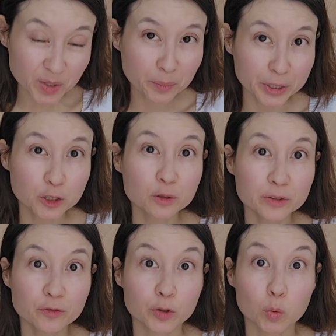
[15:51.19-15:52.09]
But you're
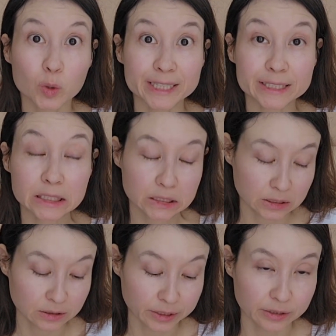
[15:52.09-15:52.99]
in for a wait.
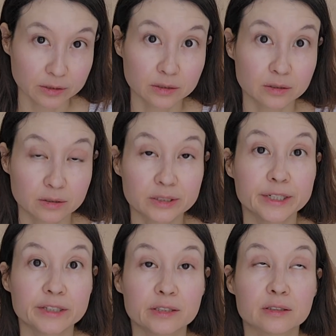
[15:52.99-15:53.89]
Like
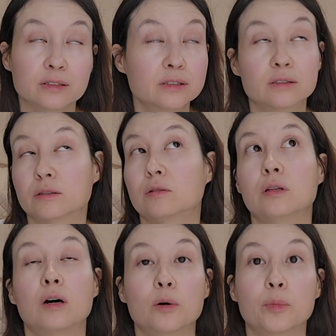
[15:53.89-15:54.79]
this is a
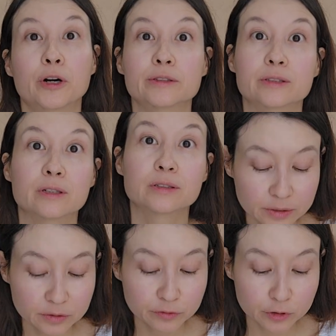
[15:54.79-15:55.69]
long process.
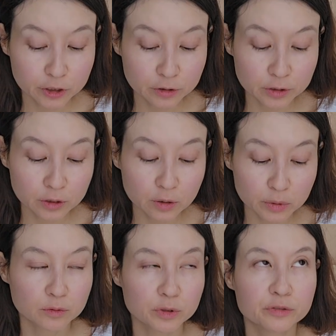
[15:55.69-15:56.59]
For Kuro,
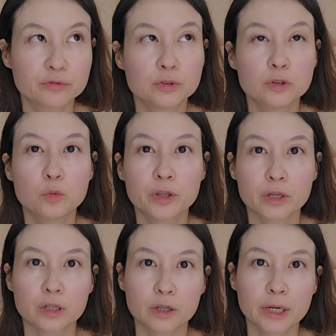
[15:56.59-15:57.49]
we flew
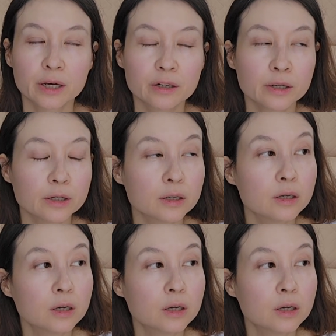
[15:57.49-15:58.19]
with Air Canada.